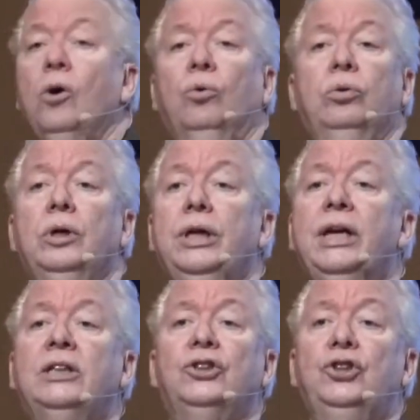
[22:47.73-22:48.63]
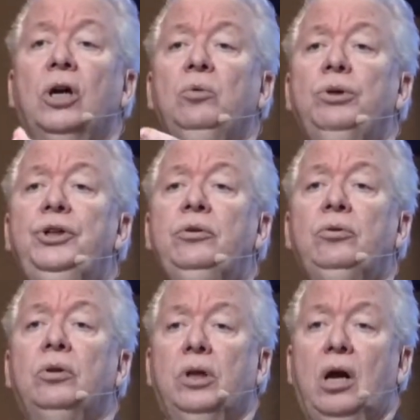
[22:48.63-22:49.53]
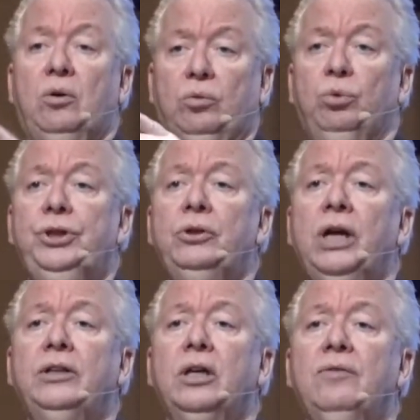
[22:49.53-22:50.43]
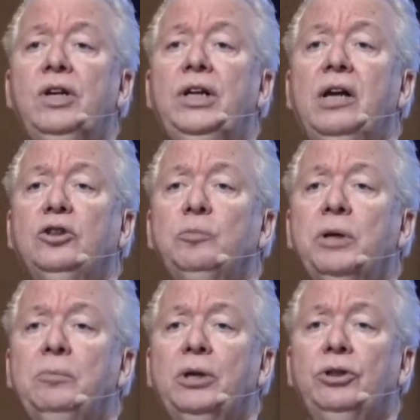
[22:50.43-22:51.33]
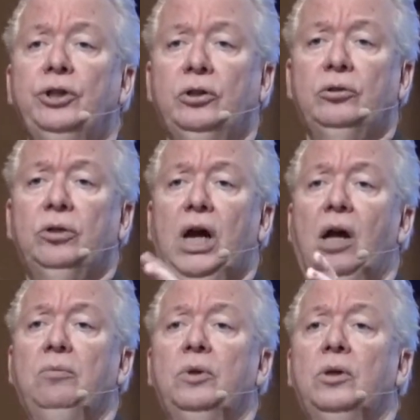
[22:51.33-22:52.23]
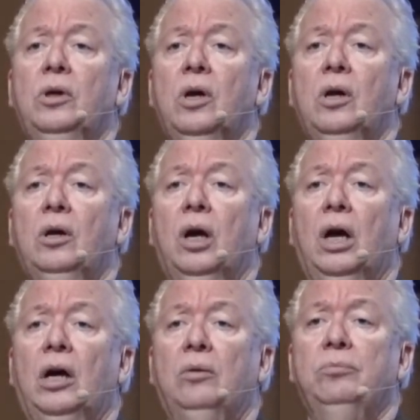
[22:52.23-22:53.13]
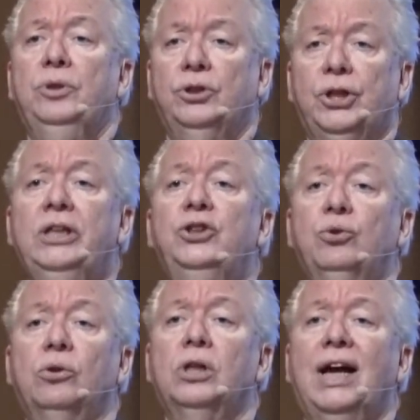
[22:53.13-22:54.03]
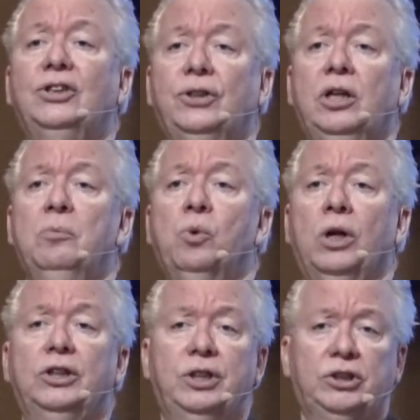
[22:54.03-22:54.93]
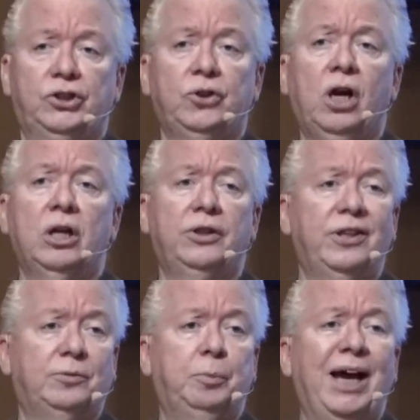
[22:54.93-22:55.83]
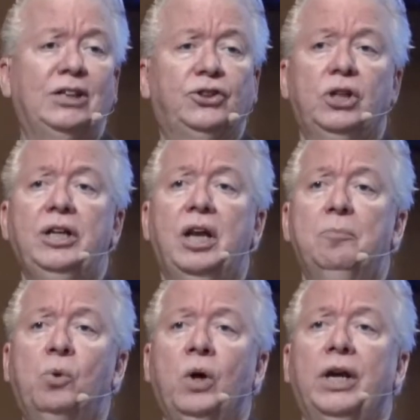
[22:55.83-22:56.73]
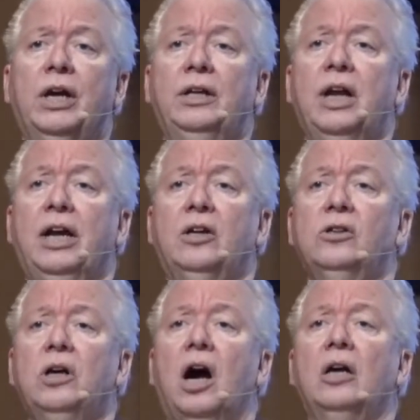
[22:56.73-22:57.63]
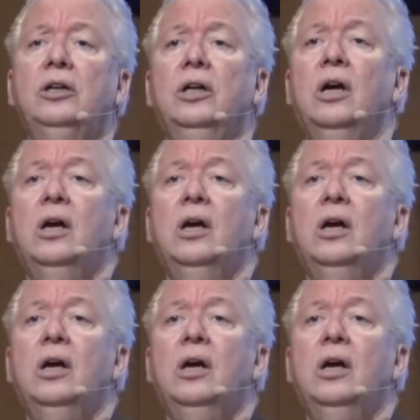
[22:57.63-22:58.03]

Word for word: oh, yes, John, would you, uh, would you like to give an announcement about your, uh, um, your Sunday school class Sunday mornings? It started this past Sunday morning at 9 o'clock.